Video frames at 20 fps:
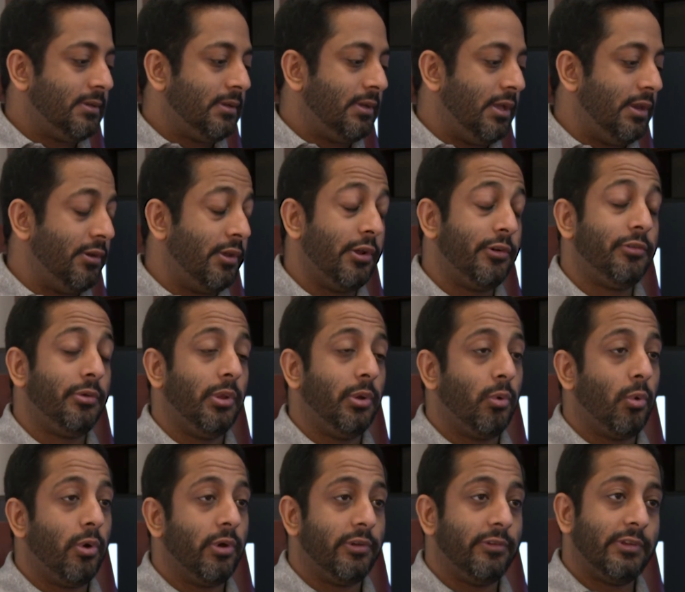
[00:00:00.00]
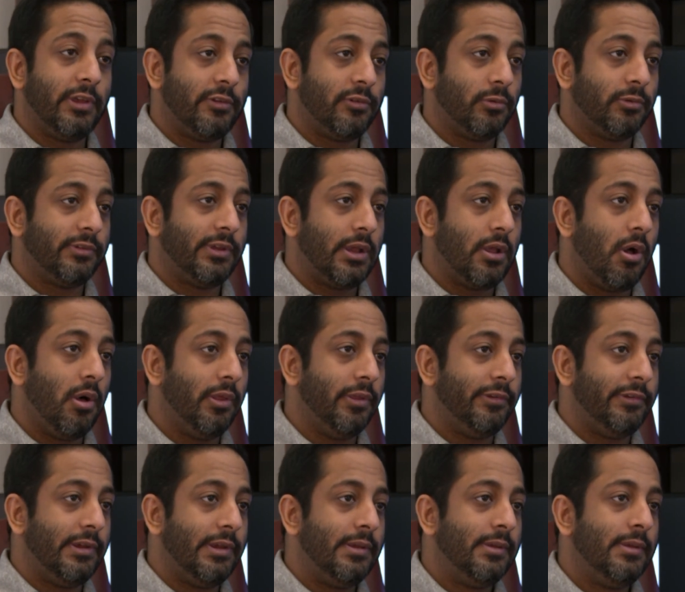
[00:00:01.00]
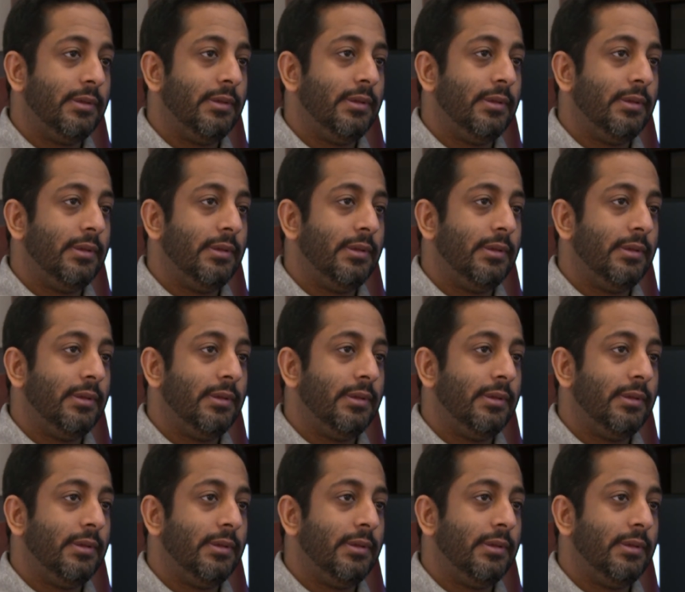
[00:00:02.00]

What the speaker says: industrial and organizational psychology.